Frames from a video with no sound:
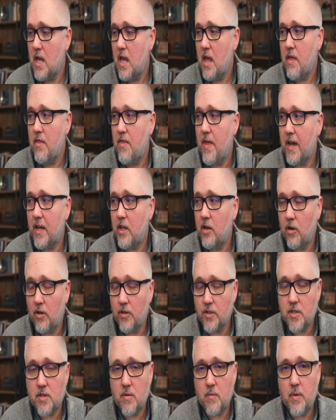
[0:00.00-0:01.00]
that could
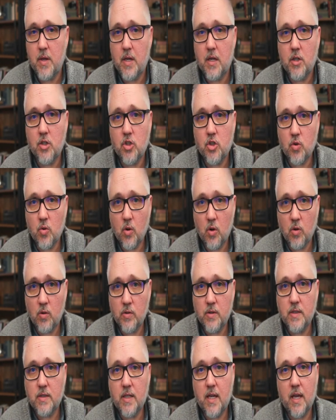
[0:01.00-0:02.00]
also be
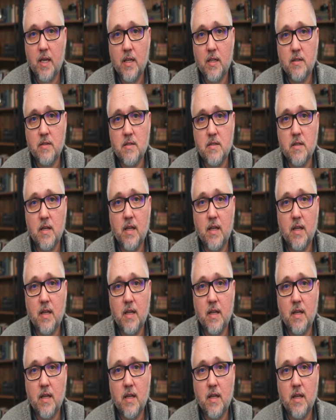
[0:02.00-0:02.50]
controlled and